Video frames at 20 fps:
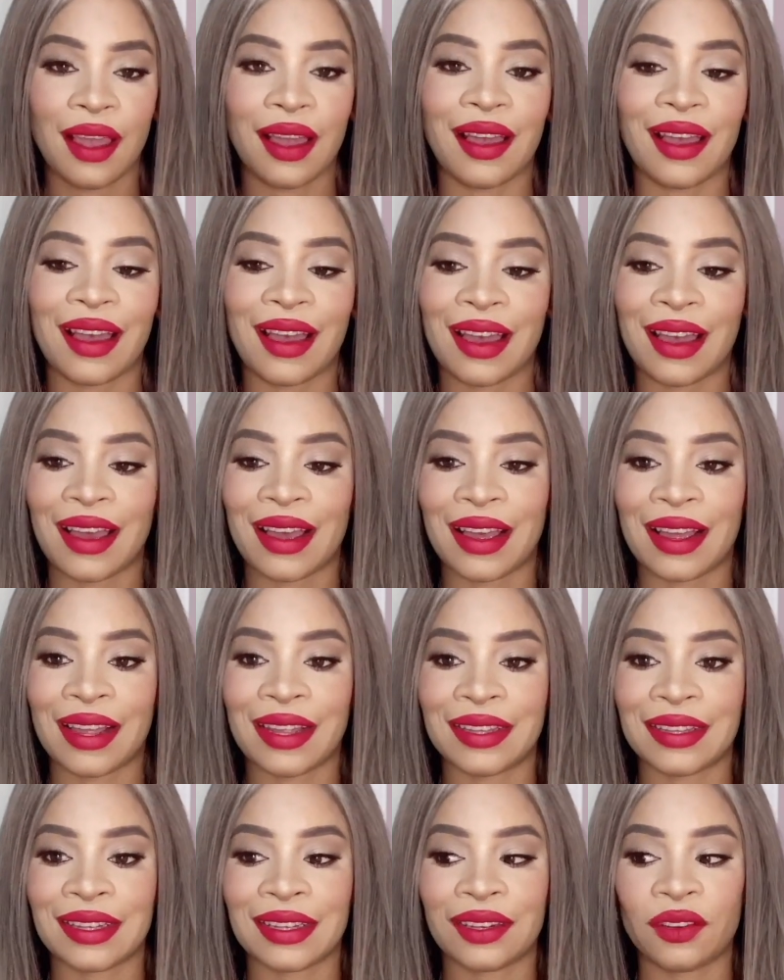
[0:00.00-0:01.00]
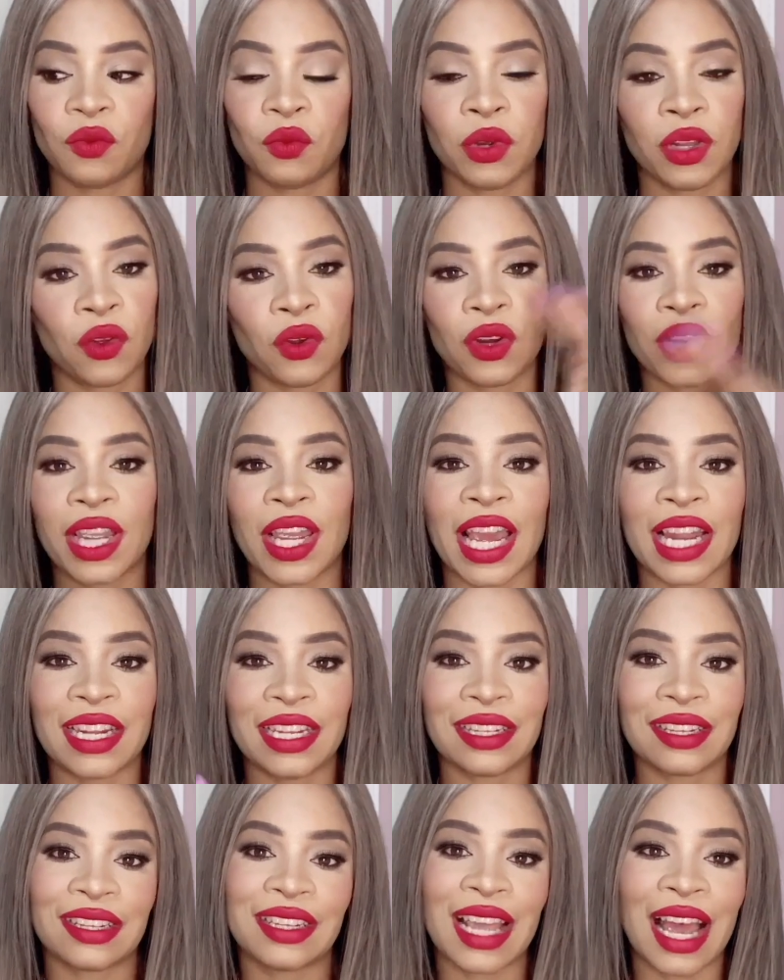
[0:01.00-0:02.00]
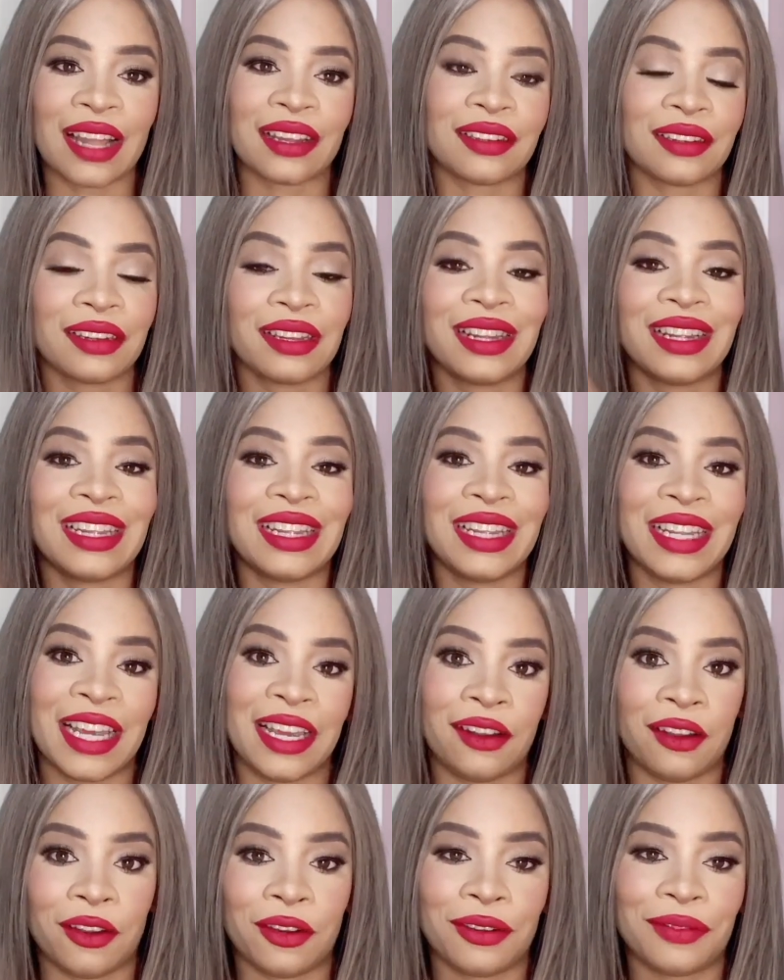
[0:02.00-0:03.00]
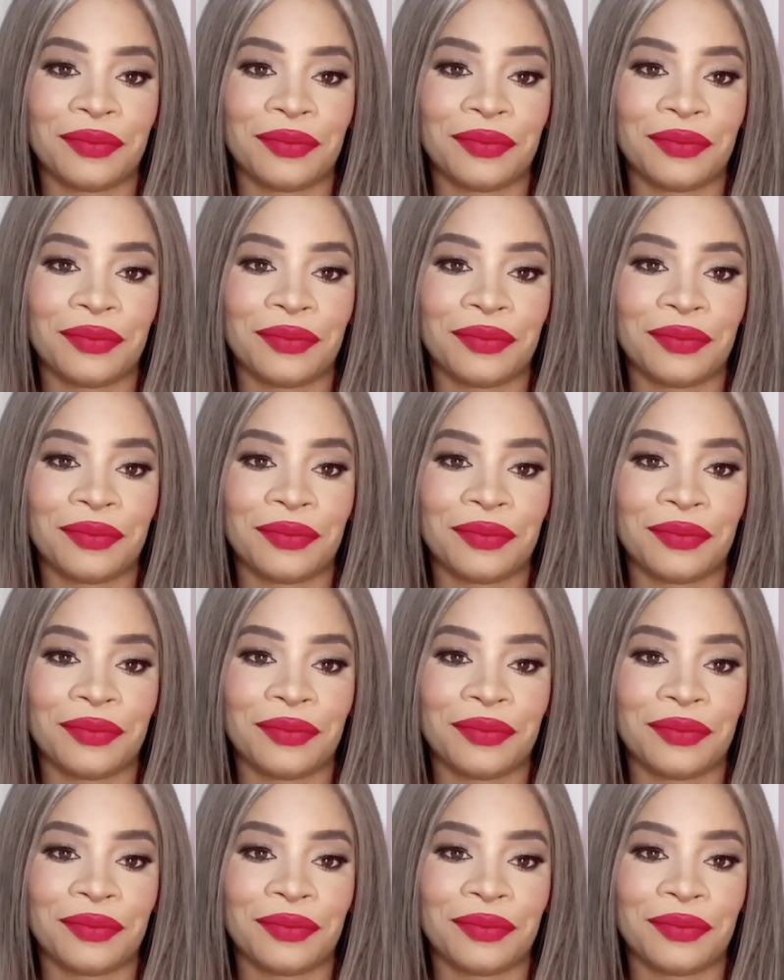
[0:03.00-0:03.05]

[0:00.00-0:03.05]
and we're gonna get into that later.